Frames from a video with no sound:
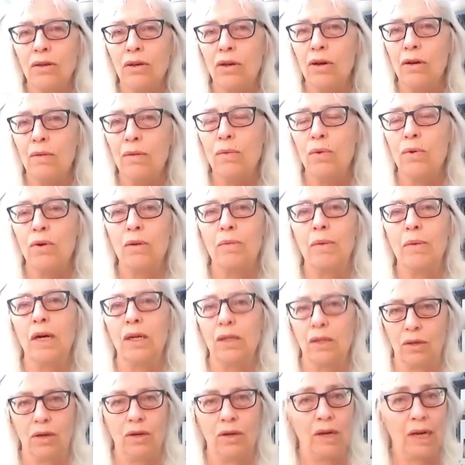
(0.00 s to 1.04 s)
know more
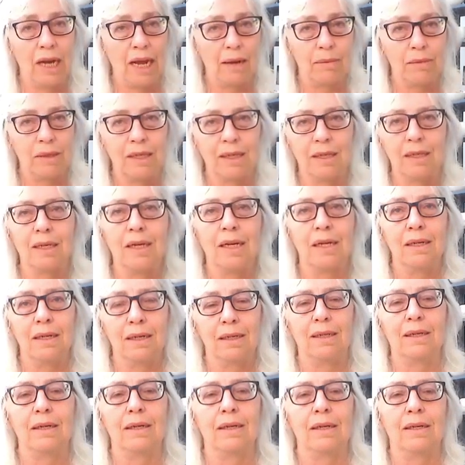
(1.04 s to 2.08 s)
about your own habits and
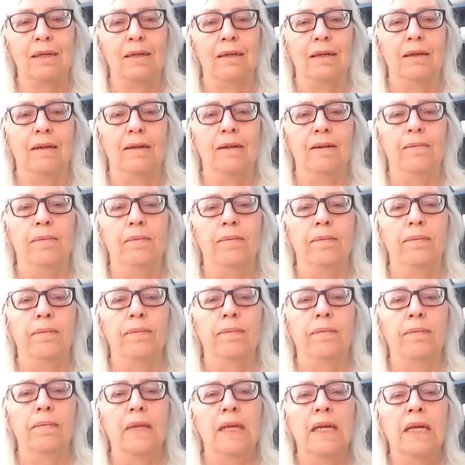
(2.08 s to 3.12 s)
tendencies.
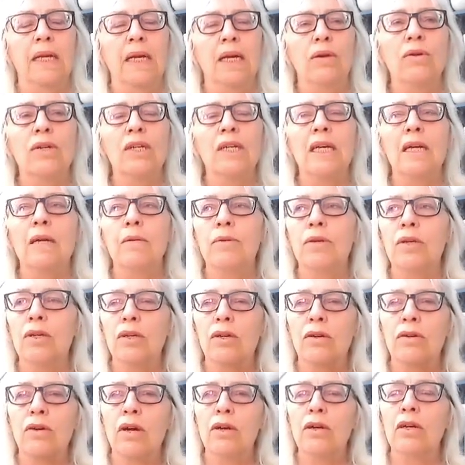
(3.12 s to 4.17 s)
It also helps you to
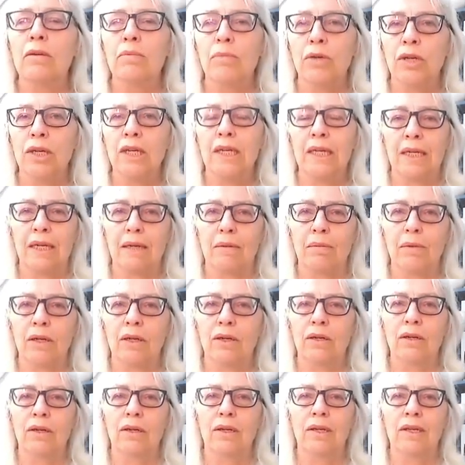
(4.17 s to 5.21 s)
grow community,
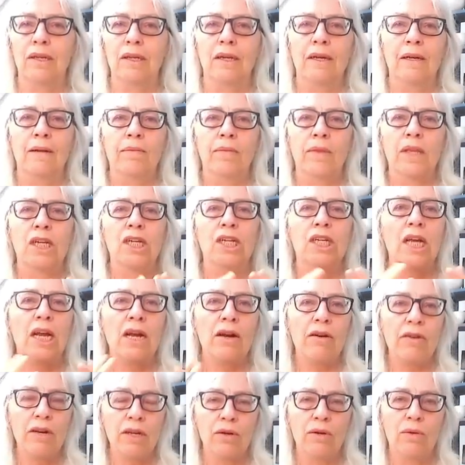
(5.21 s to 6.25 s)
because
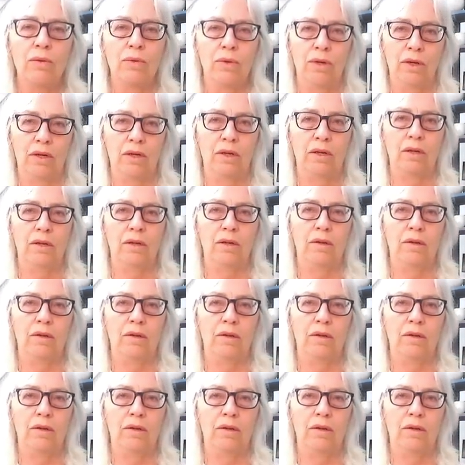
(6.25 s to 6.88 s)
sharing your work